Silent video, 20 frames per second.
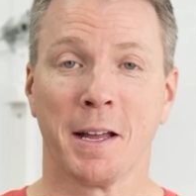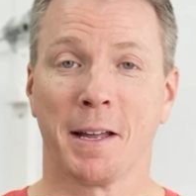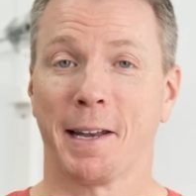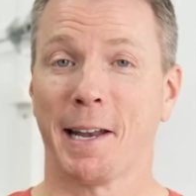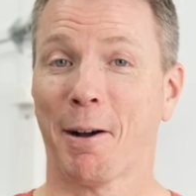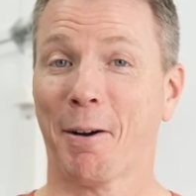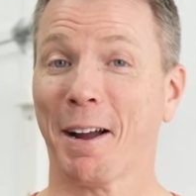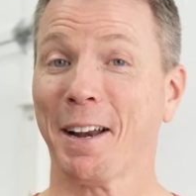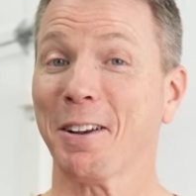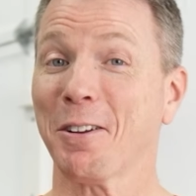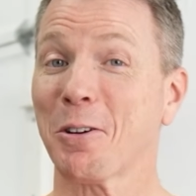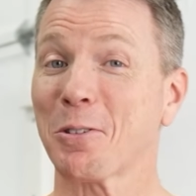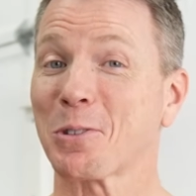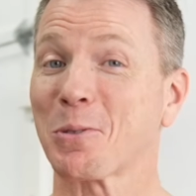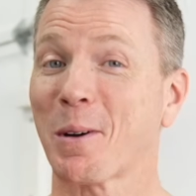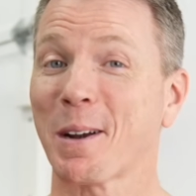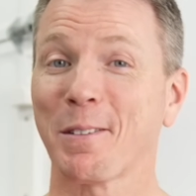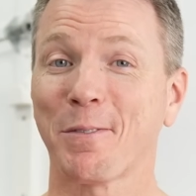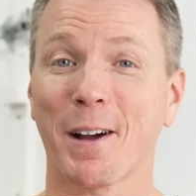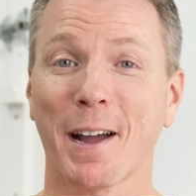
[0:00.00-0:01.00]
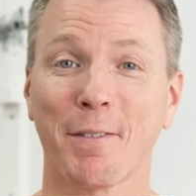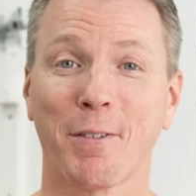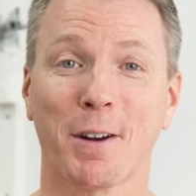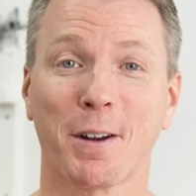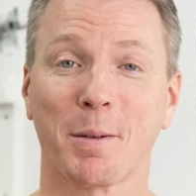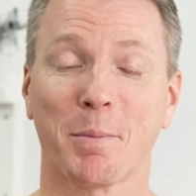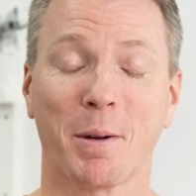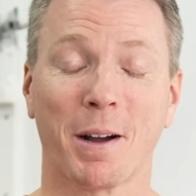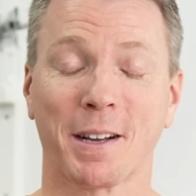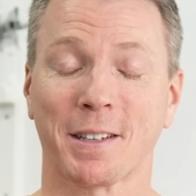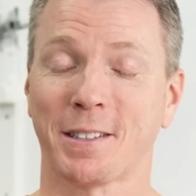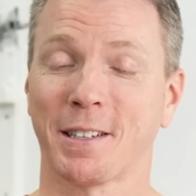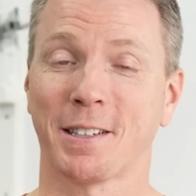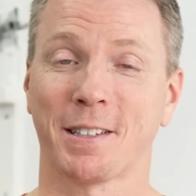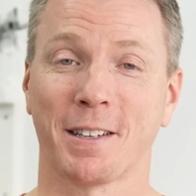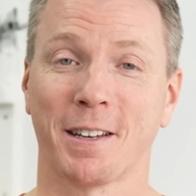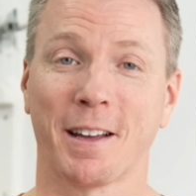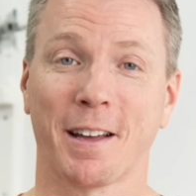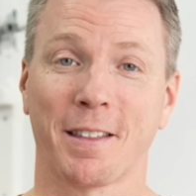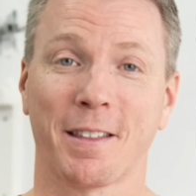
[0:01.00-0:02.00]
Now, I know $2,500
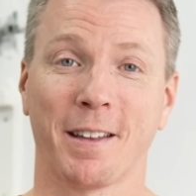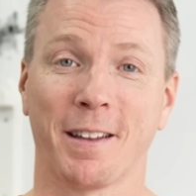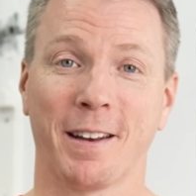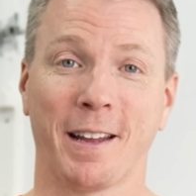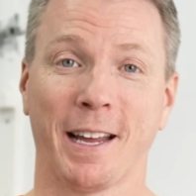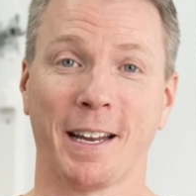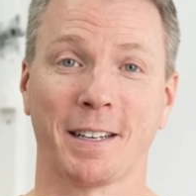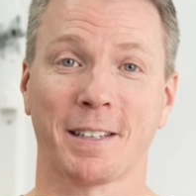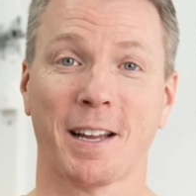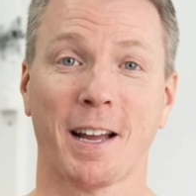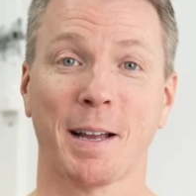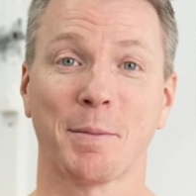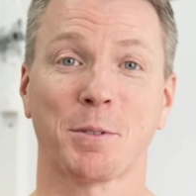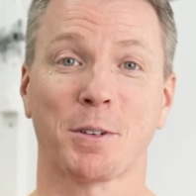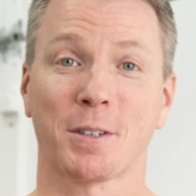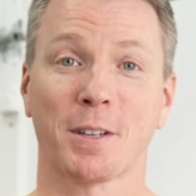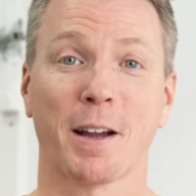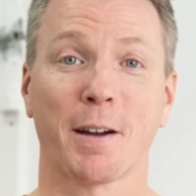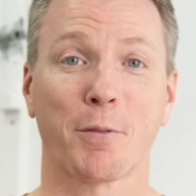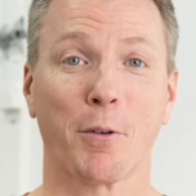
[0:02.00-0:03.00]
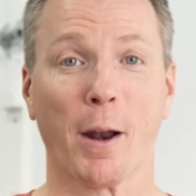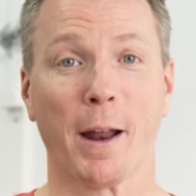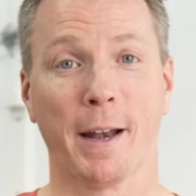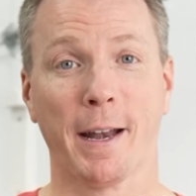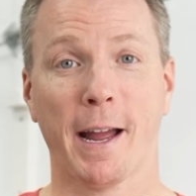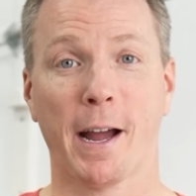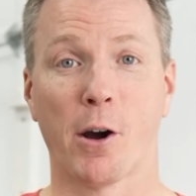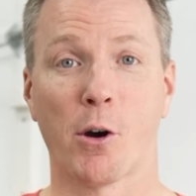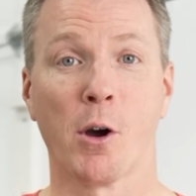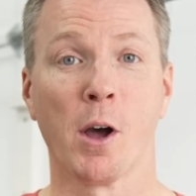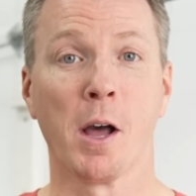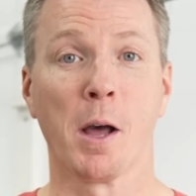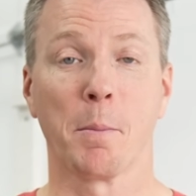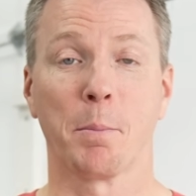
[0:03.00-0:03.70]
isn't nothing and times are tough right now,